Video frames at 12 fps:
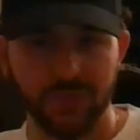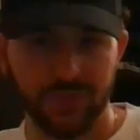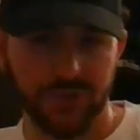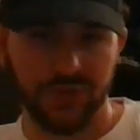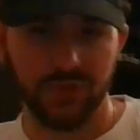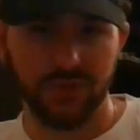
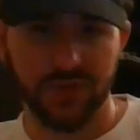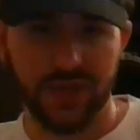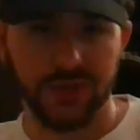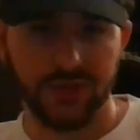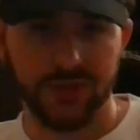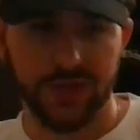Which is
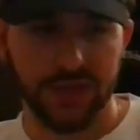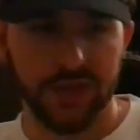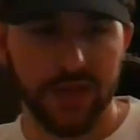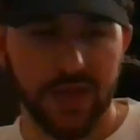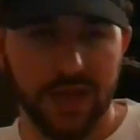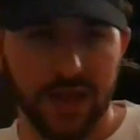really interesting.
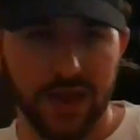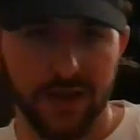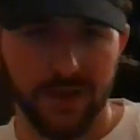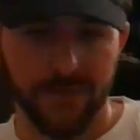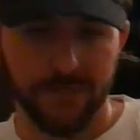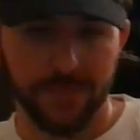
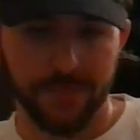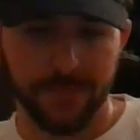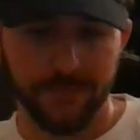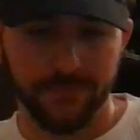Um,